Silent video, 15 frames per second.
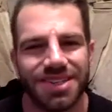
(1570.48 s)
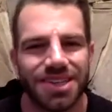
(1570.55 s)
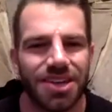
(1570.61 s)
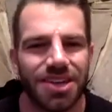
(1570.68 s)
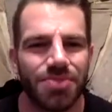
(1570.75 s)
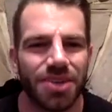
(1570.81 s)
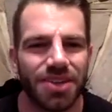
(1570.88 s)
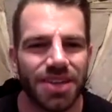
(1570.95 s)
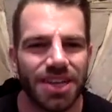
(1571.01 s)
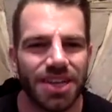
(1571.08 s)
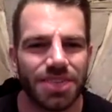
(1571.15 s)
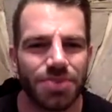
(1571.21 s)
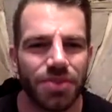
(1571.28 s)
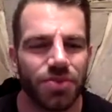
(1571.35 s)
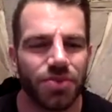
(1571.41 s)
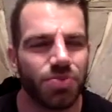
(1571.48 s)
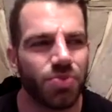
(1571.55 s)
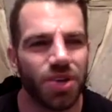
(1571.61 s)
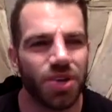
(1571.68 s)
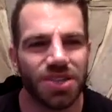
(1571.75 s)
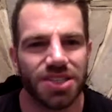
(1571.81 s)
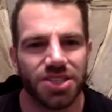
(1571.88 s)
don't know about that. It was a bit of a
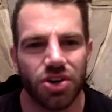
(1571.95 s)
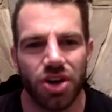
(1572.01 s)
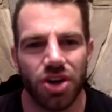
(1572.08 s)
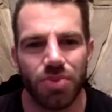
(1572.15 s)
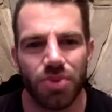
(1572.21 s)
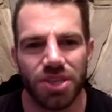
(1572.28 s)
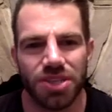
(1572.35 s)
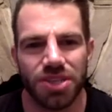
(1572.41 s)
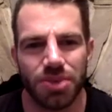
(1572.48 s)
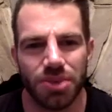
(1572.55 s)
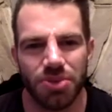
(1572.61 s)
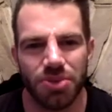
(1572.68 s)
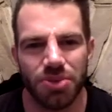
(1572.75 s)
waste of time, waste of money. We didn't